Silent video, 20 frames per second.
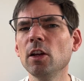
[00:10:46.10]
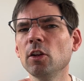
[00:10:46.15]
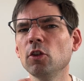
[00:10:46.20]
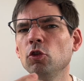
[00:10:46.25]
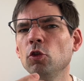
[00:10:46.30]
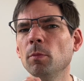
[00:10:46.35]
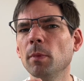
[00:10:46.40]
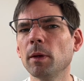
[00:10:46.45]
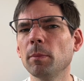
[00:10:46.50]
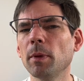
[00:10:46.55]

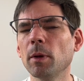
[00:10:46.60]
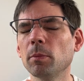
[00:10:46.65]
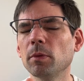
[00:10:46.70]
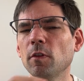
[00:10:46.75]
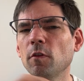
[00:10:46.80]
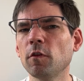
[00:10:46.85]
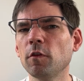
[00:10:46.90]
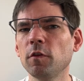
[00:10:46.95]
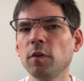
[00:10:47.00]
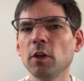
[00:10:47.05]
you might be able to
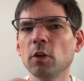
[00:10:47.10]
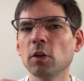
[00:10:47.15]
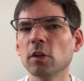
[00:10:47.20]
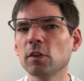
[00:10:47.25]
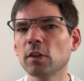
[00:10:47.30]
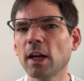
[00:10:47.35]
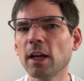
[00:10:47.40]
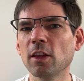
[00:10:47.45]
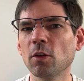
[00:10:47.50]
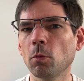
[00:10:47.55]
feel
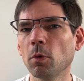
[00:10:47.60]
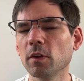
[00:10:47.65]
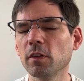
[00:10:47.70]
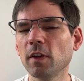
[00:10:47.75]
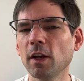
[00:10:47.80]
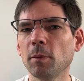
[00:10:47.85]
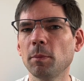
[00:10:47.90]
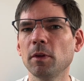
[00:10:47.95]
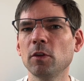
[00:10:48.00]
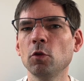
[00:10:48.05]
exactly what
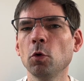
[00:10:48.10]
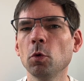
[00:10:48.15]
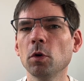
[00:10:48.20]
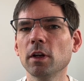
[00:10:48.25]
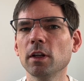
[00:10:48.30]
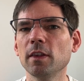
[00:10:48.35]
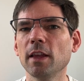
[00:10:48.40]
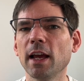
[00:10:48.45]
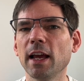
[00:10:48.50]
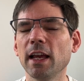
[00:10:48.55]
type of
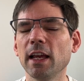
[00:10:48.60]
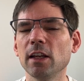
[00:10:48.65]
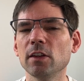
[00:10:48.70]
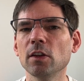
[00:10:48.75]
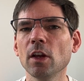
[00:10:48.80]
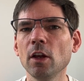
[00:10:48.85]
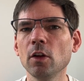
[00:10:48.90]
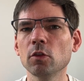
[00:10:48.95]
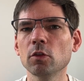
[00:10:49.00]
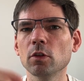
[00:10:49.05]
token that is.
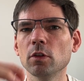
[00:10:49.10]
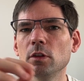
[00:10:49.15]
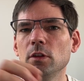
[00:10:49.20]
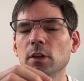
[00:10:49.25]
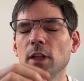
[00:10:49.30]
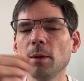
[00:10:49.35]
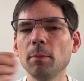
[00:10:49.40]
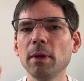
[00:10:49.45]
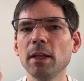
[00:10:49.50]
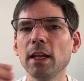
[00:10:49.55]
So
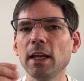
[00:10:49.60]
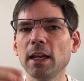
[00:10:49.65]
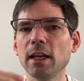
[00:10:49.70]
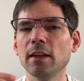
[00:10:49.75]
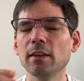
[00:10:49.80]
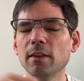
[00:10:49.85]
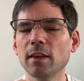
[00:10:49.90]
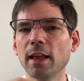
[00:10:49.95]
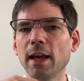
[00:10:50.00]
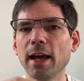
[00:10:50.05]

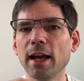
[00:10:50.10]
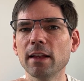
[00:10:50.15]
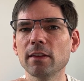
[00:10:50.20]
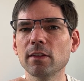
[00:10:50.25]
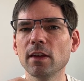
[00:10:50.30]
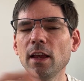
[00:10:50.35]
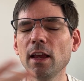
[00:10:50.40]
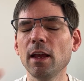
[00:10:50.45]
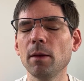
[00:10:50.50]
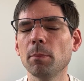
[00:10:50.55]
eliminate that,
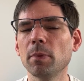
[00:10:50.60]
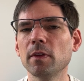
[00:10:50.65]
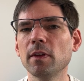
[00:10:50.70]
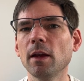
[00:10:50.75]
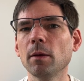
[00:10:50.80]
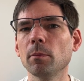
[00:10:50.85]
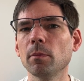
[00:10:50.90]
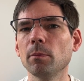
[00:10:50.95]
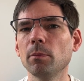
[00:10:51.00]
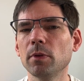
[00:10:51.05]

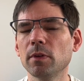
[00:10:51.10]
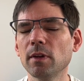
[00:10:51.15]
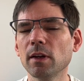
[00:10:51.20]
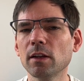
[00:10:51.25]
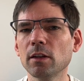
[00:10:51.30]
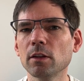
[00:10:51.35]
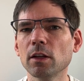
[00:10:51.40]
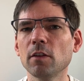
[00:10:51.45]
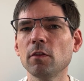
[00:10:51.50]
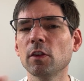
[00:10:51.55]

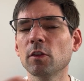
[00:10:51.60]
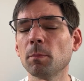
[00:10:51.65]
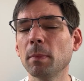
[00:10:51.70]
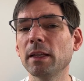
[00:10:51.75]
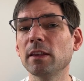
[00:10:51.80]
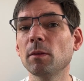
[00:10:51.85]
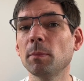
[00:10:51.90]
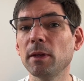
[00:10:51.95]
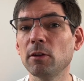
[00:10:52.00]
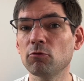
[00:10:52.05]
particularly if it's
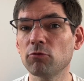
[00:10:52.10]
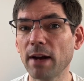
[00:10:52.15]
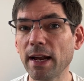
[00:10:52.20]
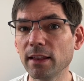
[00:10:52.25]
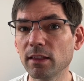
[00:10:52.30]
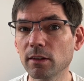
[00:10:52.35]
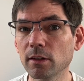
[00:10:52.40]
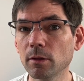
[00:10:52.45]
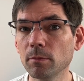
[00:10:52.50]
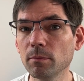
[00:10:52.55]
meant to be
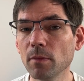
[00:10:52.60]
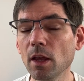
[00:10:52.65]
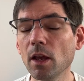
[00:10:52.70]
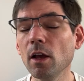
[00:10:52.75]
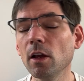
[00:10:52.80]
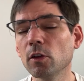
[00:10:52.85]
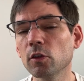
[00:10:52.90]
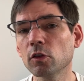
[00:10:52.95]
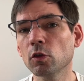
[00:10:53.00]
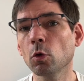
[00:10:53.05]
random.
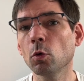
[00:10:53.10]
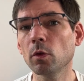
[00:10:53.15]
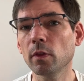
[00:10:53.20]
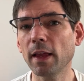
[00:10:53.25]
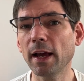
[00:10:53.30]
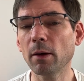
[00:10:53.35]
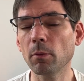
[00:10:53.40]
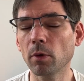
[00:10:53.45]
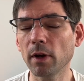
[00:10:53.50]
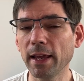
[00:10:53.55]
So
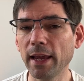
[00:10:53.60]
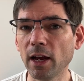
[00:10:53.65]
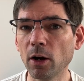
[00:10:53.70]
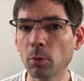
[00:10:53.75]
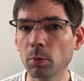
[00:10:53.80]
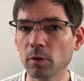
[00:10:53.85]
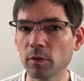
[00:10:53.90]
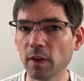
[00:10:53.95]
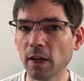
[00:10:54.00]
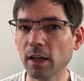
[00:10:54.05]
that will help
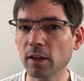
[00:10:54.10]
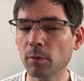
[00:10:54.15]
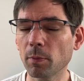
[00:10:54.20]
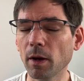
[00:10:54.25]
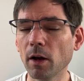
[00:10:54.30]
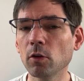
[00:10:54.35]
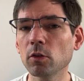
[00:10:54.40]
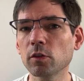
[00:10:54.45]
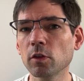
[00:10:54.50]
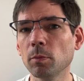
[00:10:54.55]
with it, but
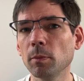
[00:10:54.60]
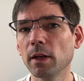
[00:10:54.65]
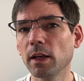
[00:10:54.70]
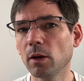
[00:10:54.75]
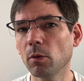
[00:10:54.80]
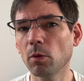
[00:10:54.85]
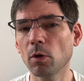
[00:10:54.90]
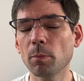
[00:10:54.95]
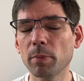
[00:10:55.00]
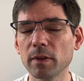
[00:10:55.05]
ultimately it
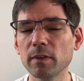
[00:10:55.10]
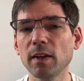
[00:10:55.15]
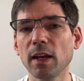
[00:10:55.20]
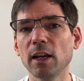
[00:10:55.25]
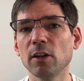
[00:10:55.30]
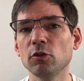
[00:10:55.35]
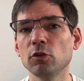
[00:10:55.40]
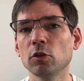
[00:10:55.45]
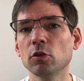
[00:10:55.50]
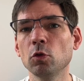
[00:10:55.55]
will
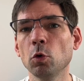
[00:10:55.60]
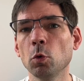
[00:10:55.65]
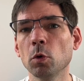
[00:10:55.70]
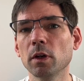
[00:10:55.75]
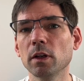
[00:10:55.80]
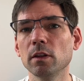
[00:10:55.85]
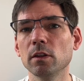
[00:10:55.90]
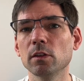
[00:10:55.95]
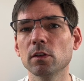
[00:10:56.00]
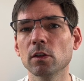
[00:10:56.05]
protect your
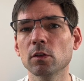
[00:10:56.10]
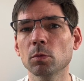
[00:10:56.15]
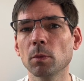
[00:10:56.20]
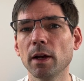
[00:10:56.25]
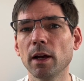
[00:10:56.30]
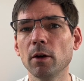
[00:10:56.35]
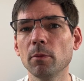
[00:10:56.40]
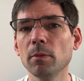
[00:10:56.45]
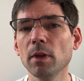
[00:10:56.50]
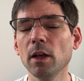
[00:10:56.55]
tokens as
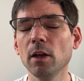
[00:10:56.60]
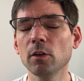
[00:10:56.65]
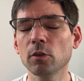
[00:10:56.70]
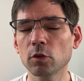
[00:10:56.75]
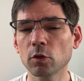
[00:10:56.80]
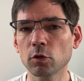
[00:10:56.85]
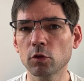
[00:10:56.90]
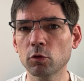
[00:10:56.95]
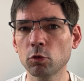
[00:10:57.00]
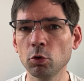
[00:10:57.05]
well. So
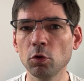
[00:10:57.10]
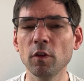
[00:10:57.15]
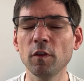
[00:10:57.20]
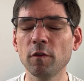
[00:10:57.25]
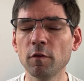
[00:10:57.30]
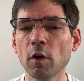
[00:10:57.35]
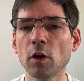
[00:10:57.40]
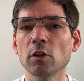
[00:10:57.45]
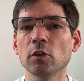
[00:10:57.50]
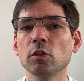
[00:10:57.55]
there's two
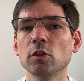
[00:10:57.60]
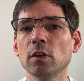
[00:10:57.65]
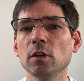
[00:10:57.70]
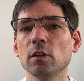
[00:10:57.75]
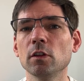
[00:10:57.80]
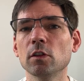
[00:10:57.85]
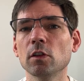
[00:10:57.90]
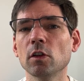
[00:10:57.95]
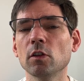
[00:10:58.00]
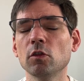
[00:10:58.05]

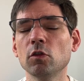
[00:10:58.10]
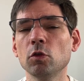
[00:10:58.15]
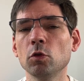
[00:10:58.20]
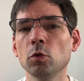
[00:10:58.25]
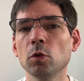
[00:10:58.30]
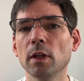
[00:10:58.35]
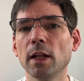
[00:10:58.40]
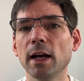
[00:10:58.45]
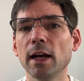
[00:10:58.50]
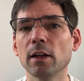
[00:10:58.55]
functions
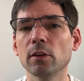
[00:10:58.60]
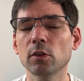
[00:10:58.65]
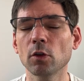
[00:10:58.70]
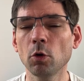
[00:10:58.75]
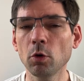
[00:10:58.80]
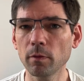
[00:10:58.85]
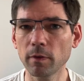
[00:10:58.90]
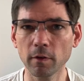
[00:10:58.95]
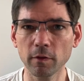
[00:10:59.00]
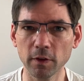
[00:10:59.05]
to that. So I
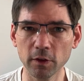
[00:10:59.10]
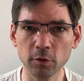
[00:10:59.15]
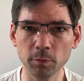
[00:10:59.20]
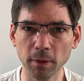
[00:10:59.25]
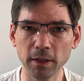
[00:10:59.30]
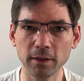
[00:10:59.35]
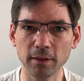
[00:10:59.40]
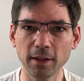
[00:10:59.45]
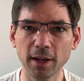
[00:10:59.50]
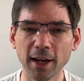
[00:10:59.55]
hope I've
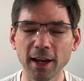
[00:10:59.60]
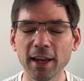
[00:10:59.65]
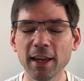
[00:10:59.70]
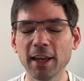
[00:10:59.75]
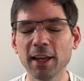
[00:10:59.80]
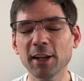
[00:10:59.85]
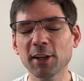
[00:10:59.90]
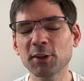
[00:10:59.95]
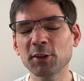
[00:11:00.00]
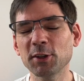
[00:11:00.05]
explained that
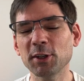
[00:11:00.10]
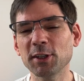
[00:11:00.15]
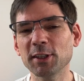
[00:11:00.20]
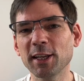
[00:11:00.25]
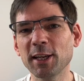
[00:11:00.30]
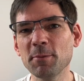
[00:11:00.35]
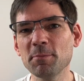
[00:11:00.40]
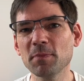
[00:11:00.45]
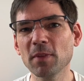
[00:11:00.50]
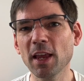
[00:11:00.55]

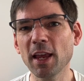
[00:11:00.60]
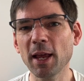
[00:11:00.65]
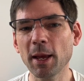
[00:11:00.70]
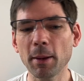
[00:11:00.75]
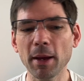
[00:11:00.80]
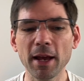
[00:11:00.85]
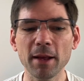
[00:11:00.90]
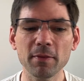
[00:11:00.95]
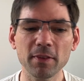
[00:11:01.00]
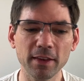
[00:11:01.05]
clearly.
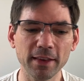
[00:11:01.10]
And